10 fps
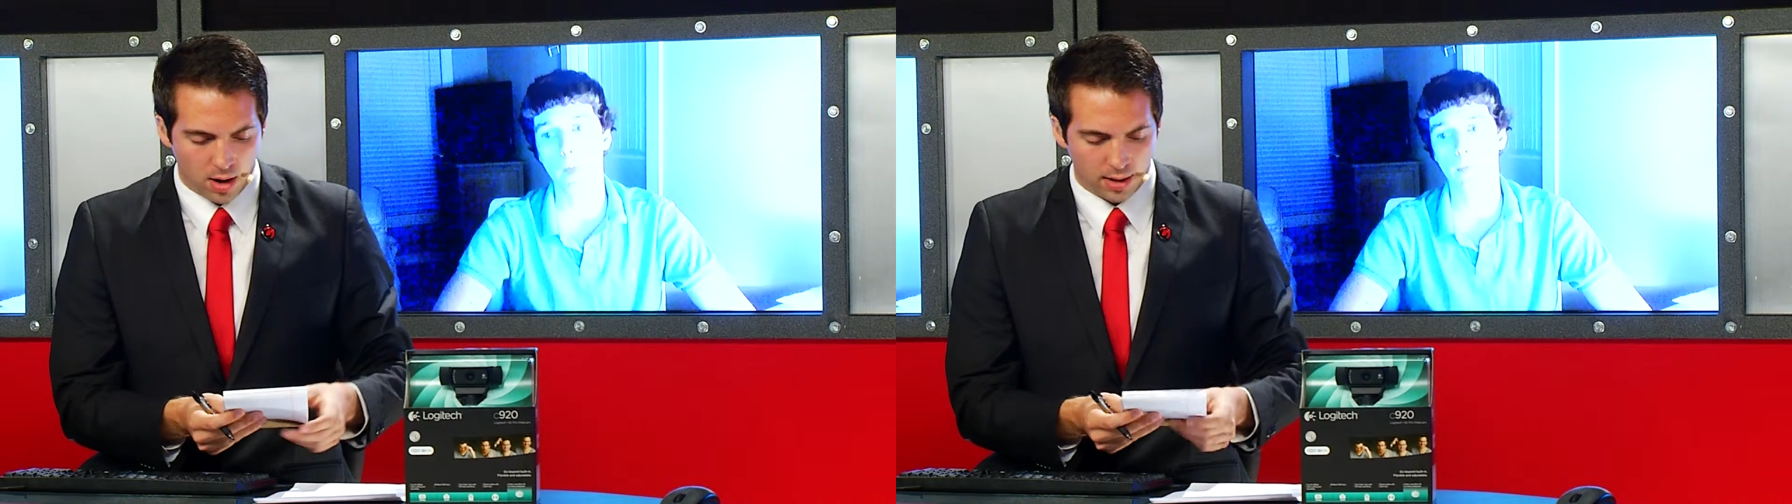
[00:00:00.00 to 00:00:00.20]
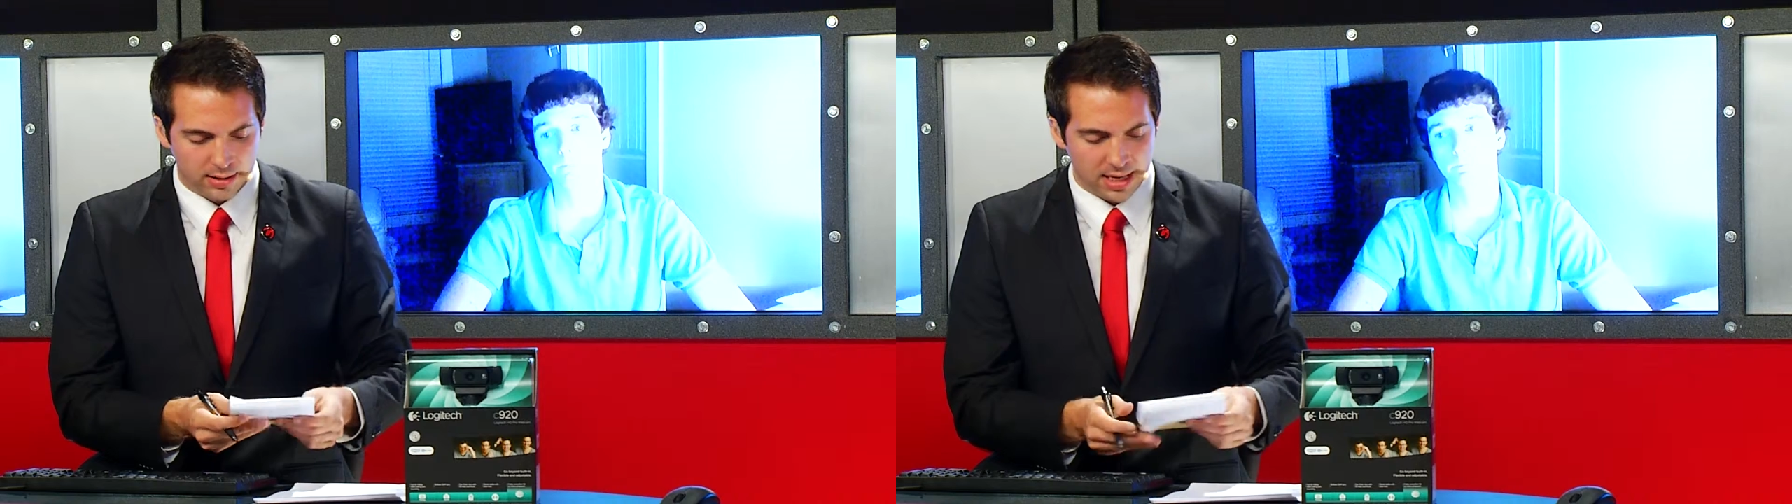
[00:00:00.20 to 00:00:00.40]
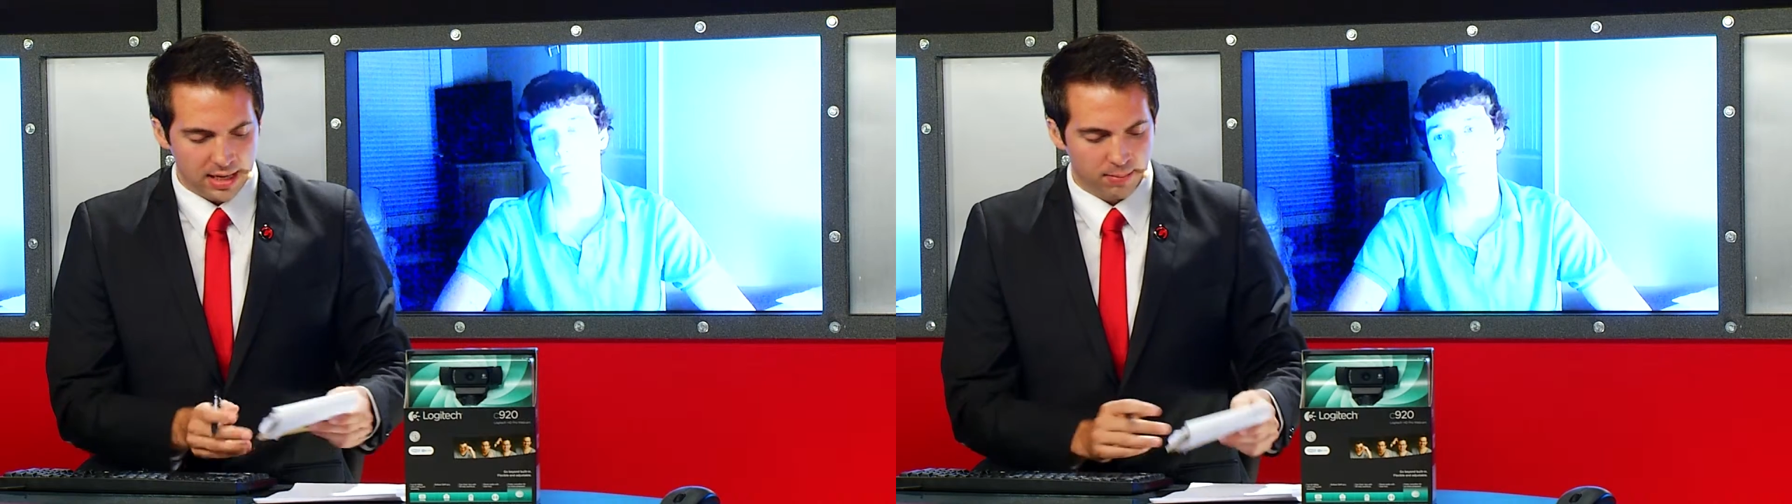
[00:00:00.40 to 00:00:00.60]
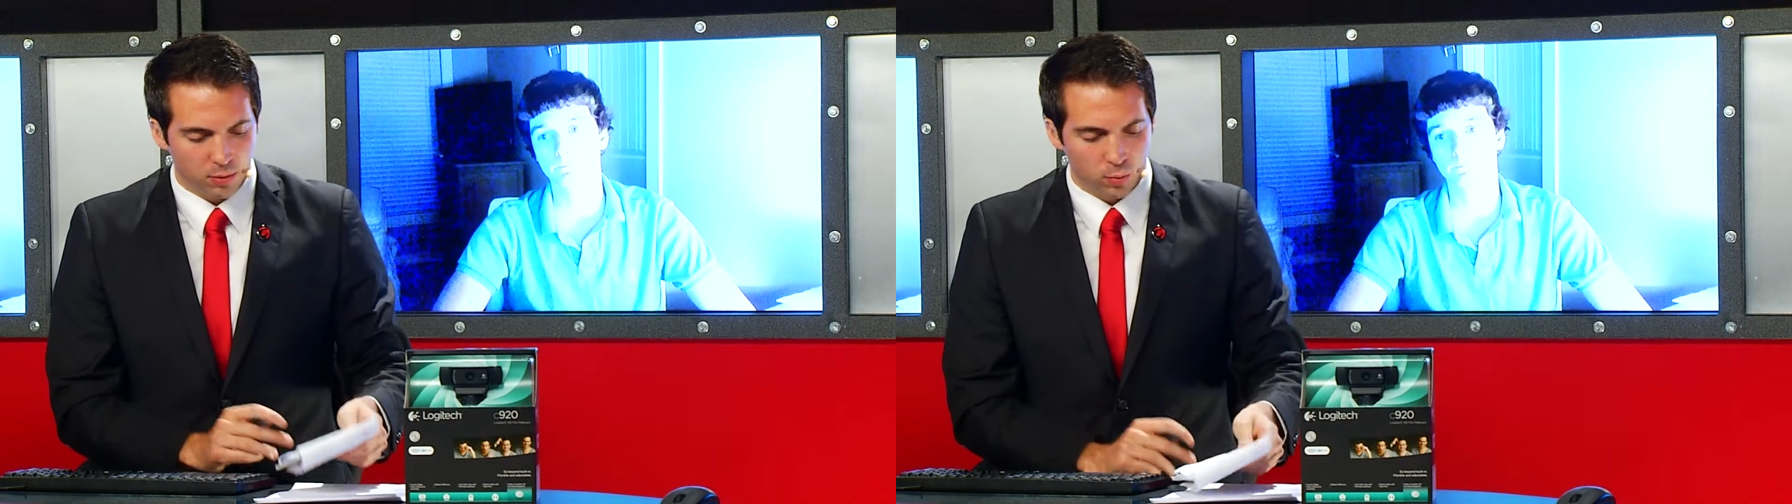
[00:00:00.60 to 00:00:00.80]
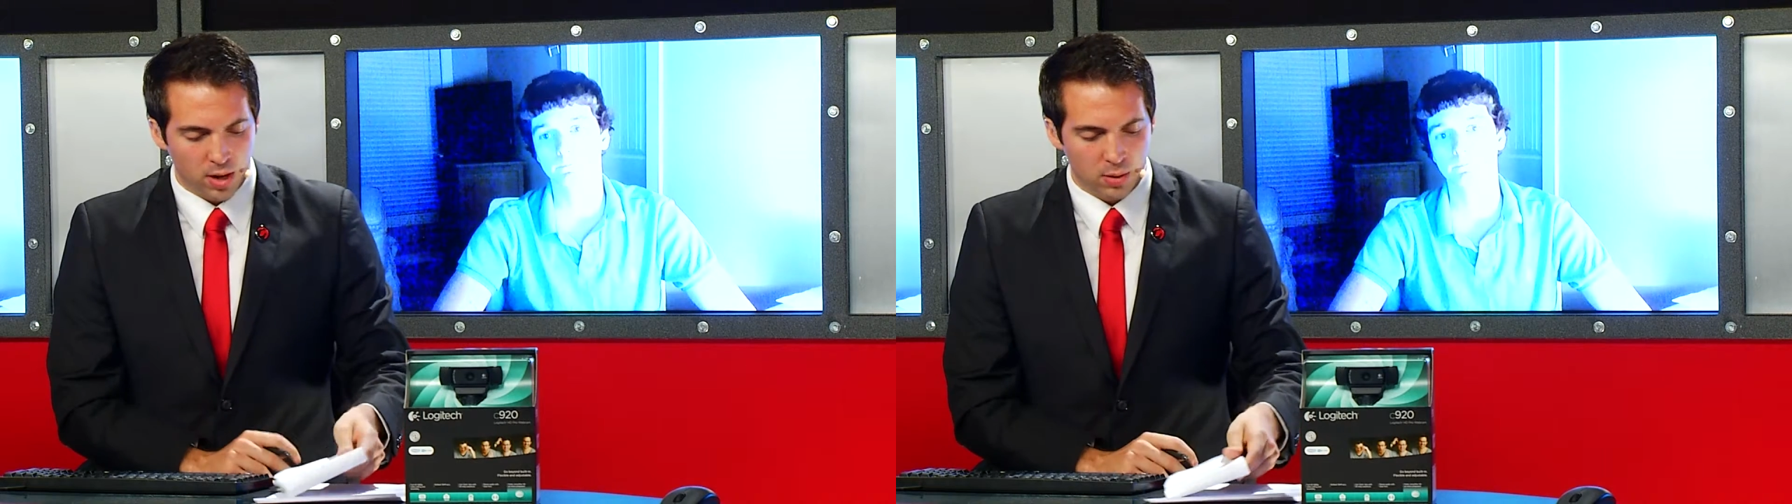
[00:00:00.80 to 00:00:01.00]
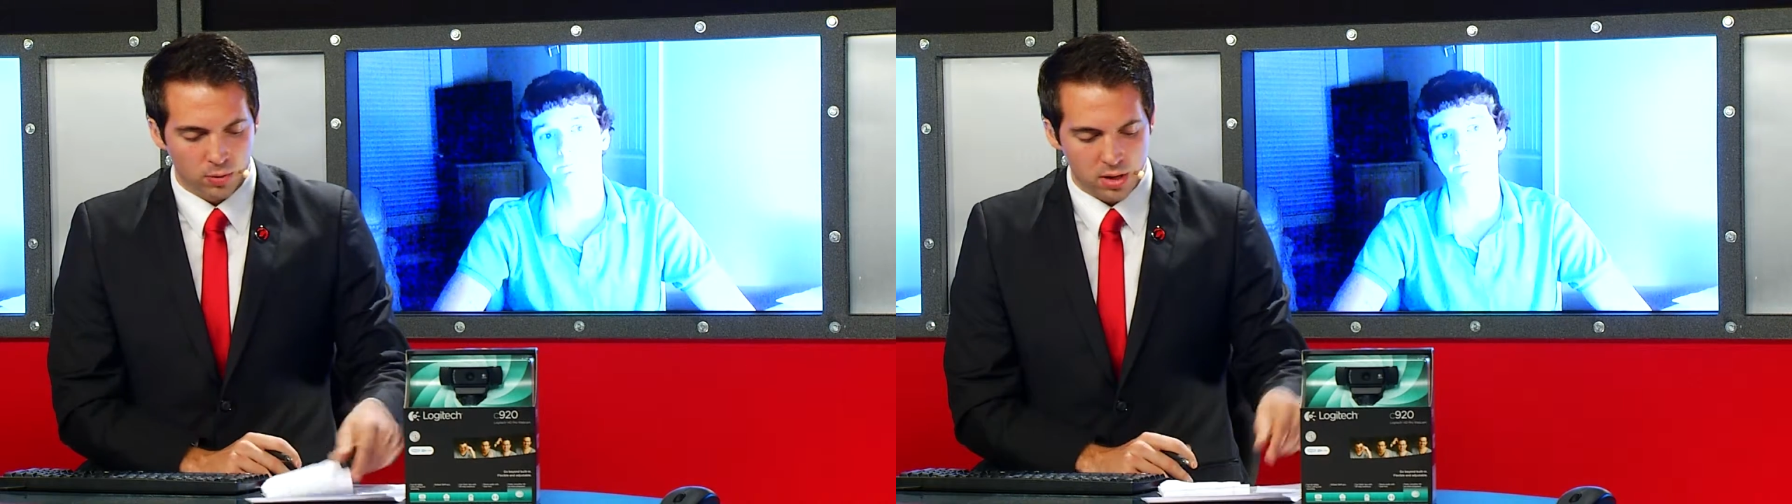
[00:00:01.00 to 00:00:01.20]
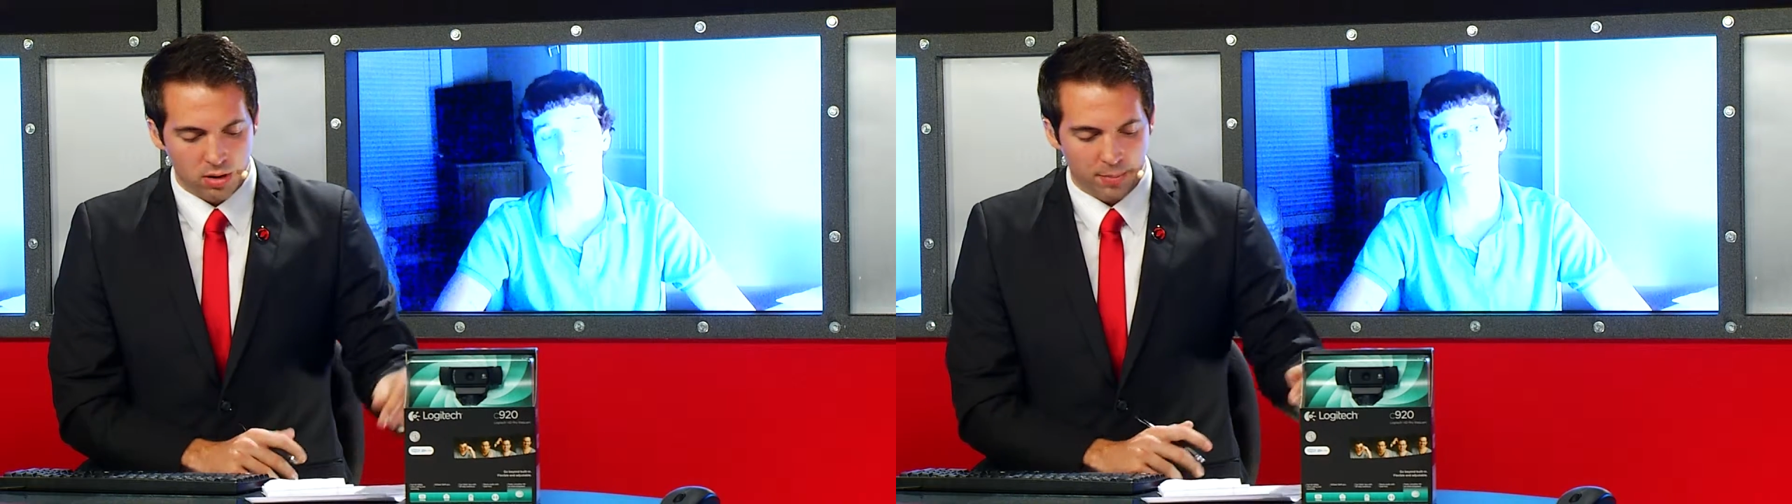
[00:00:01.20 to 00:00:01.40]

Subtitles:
on day number 1 when you were